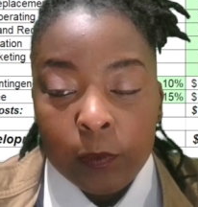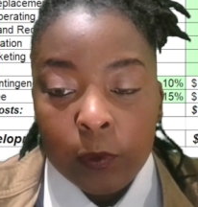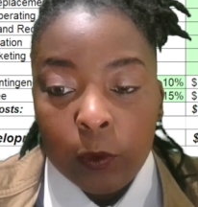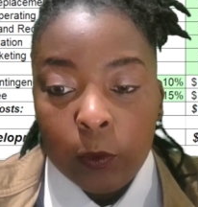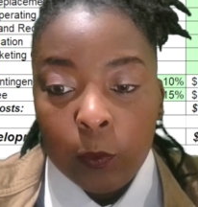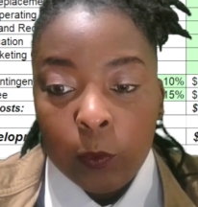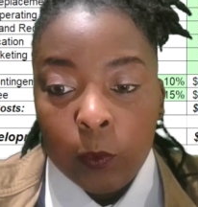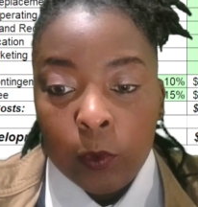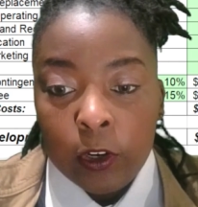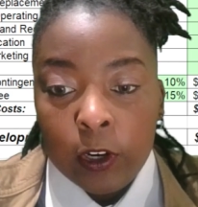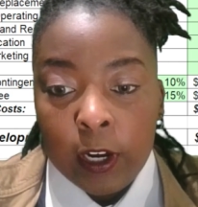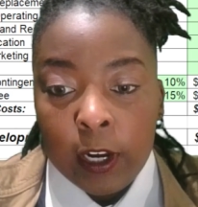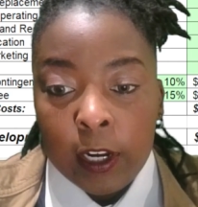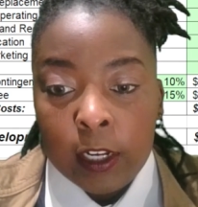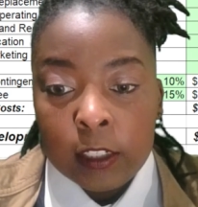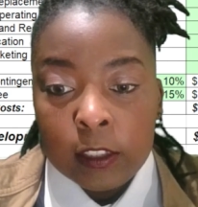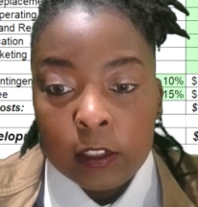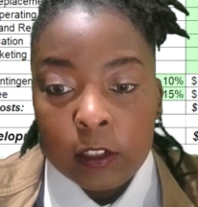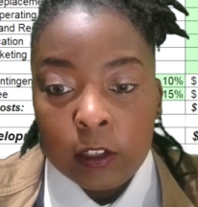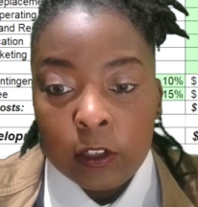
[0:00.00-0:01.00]
We are
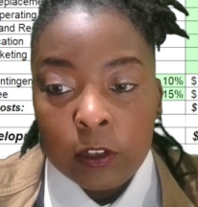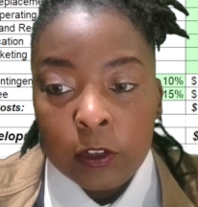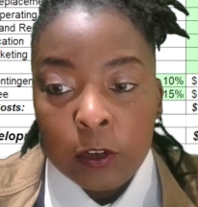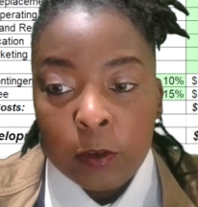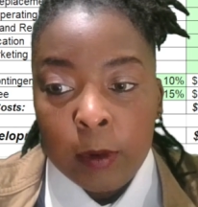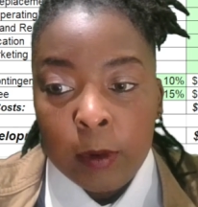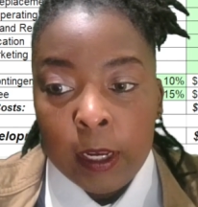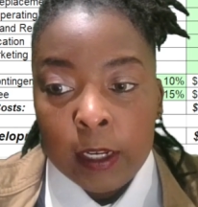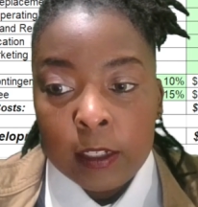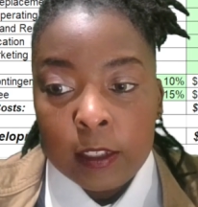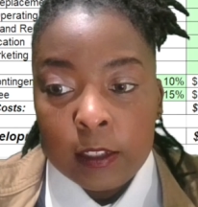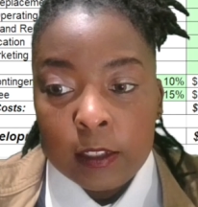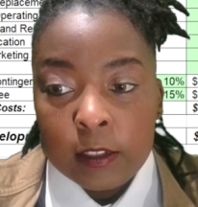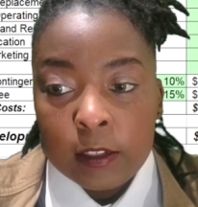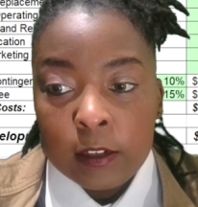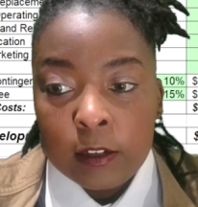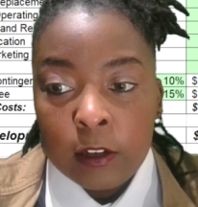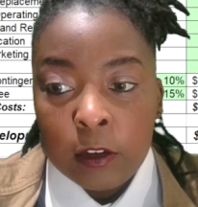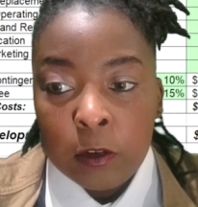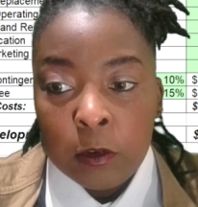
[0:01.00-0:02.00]
actually gonna go back to
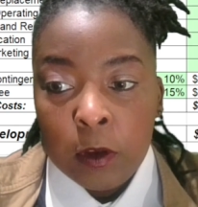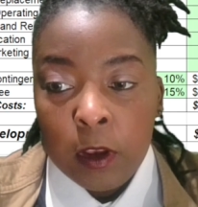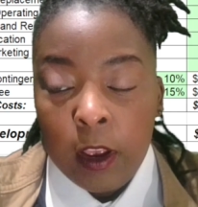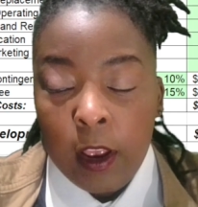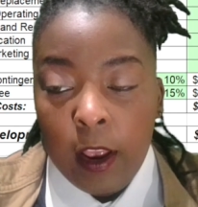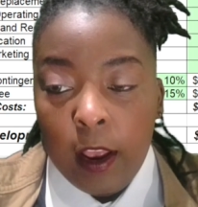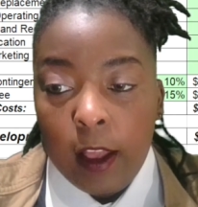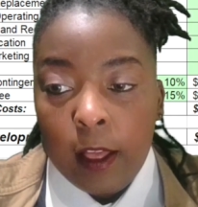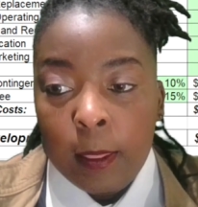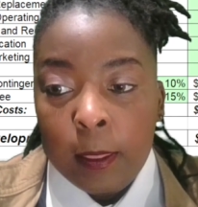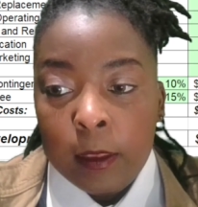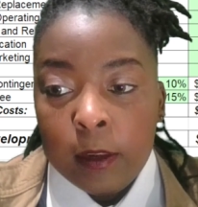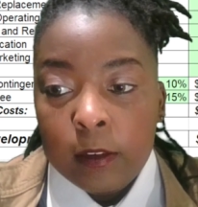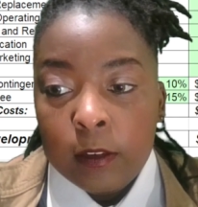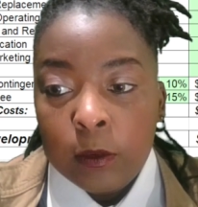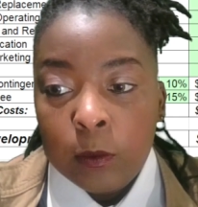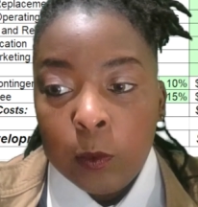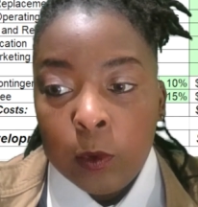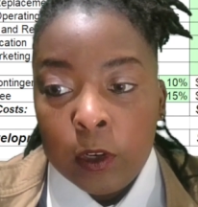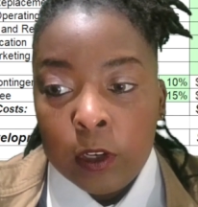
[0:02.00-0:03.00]
Zillow, and this is
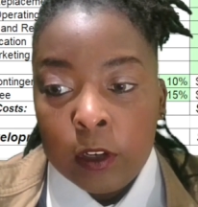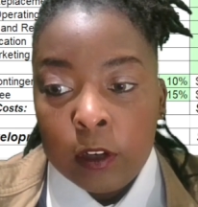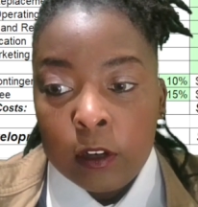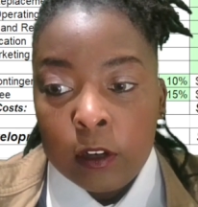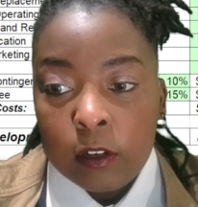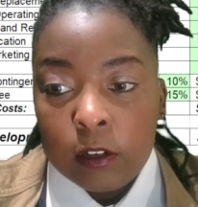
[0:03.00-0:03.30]
where